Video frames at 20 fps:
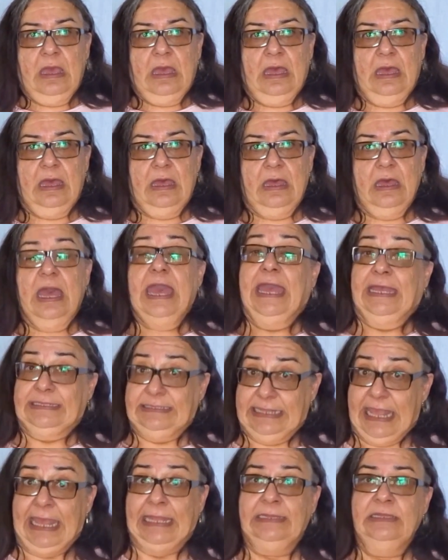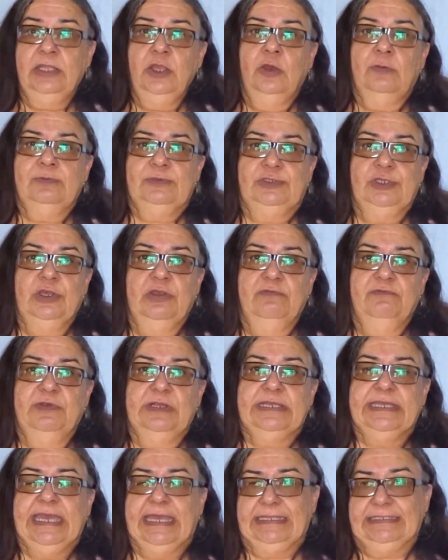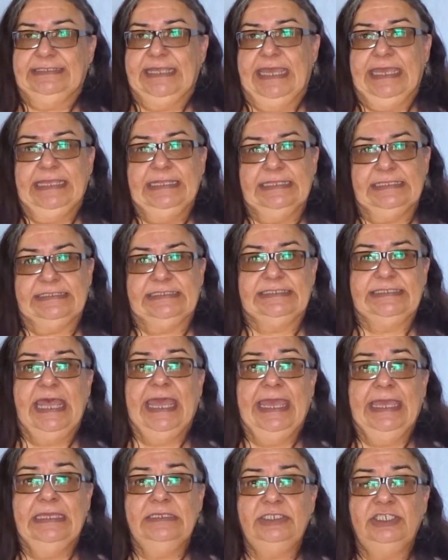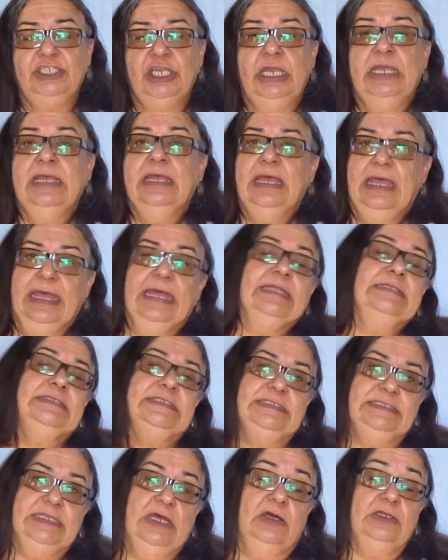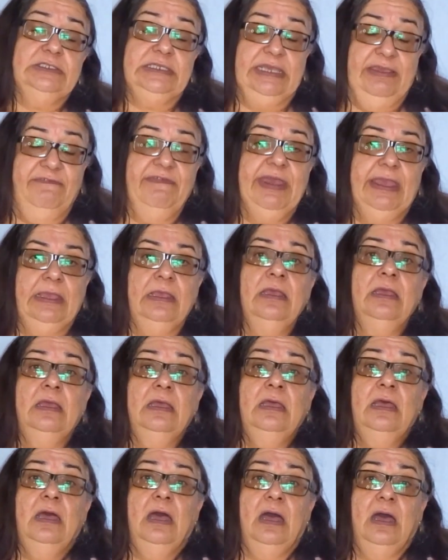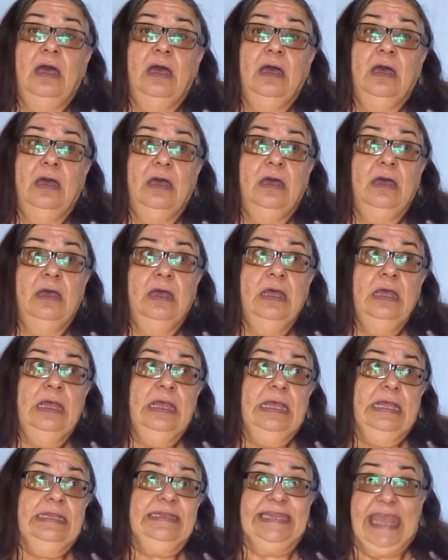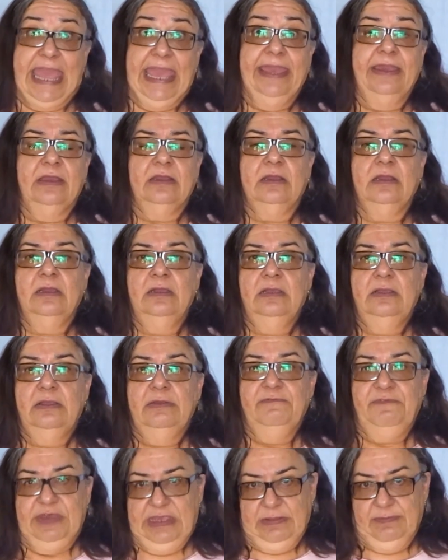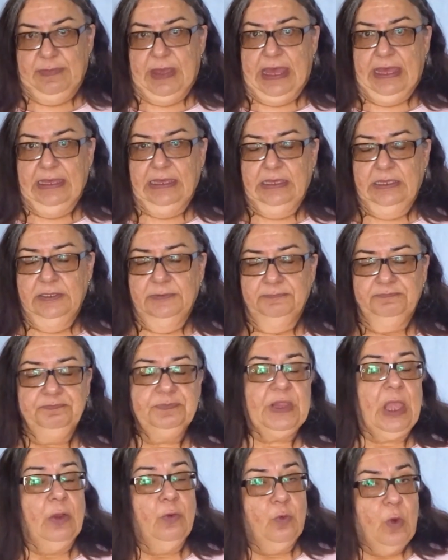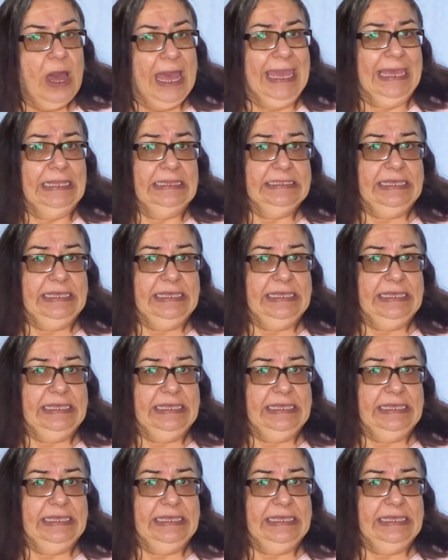And then the observer can take the stage and start giving their feedback. While